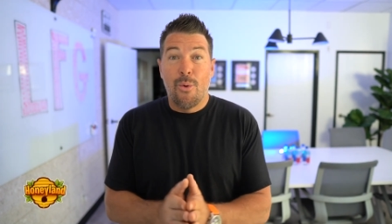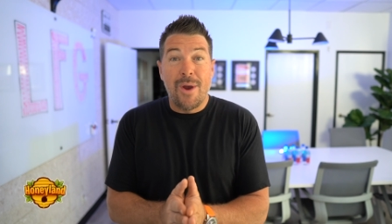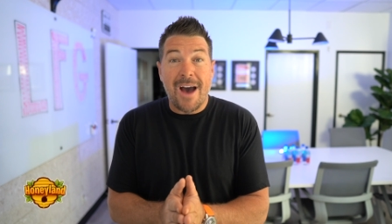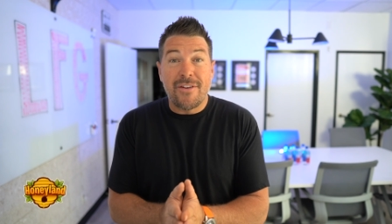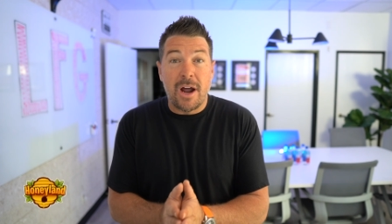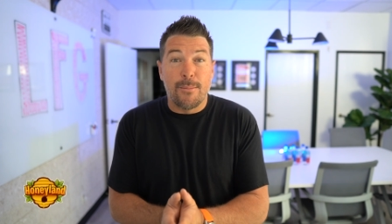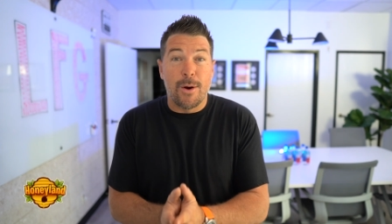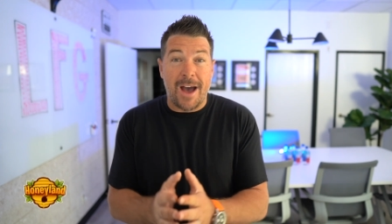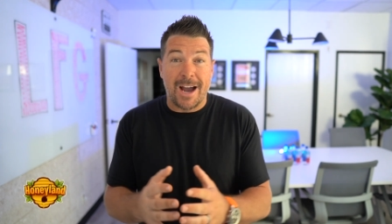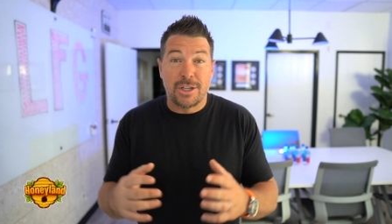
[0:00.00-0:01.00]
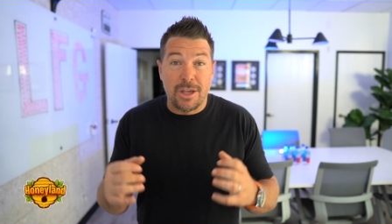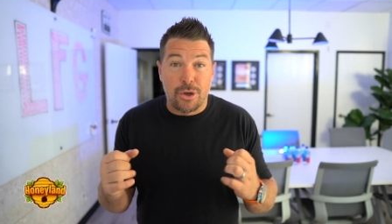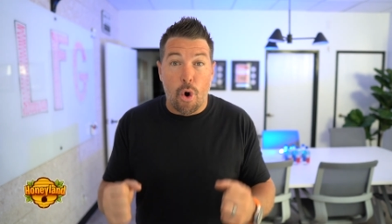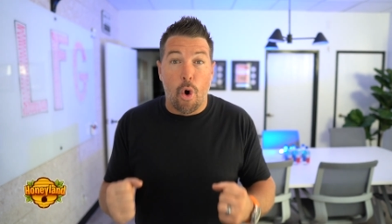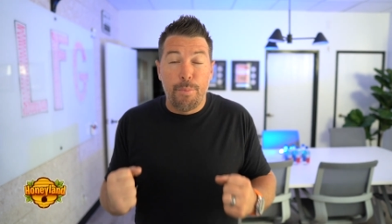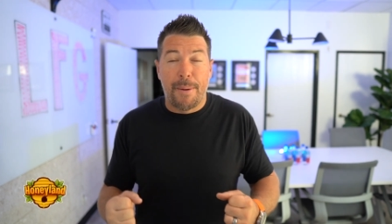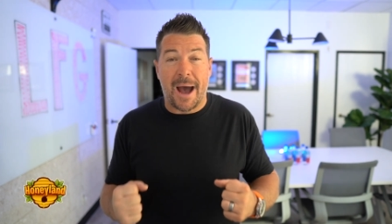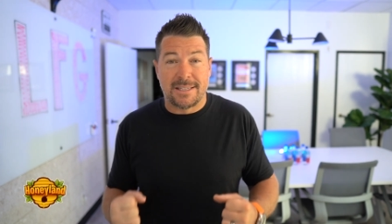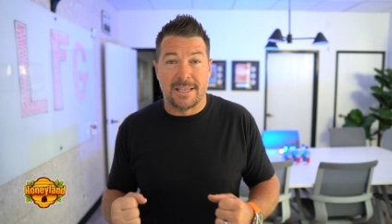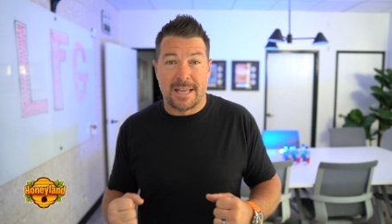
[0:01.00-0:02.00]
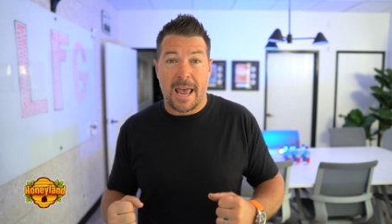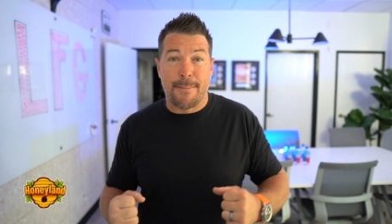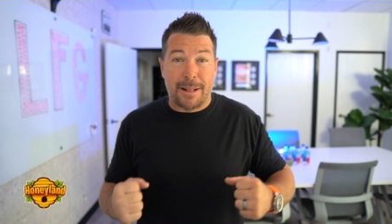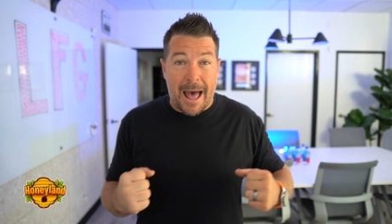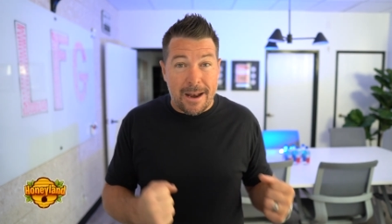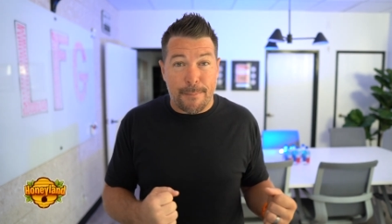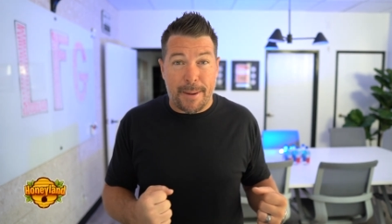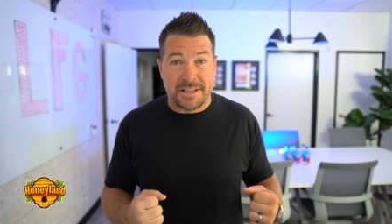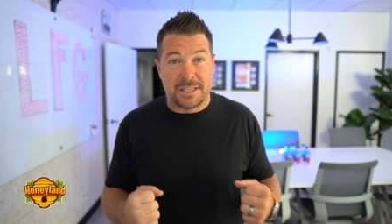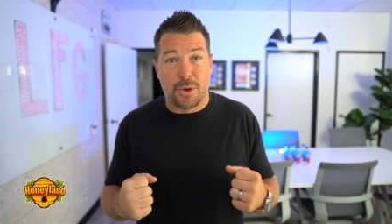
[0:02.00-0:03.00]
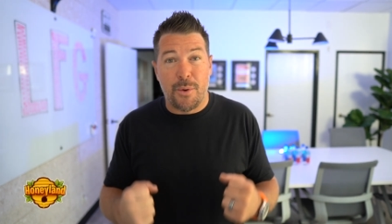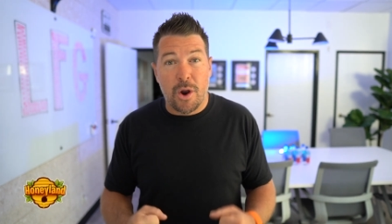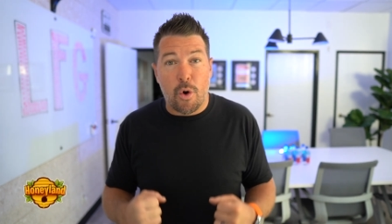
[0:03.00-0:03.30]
We have a number of actually gold passes and platinum passes that we